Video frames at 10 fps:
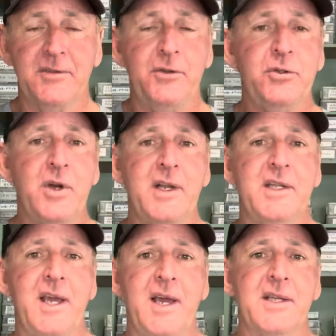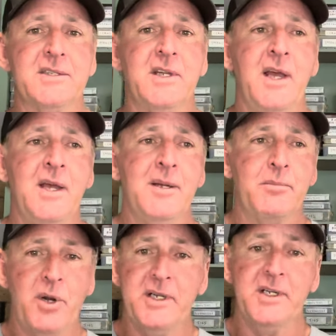If you try to cast
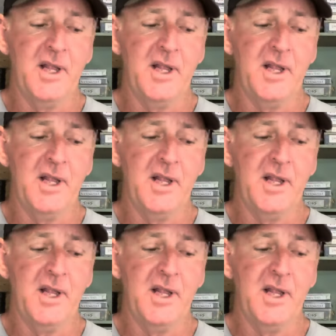braided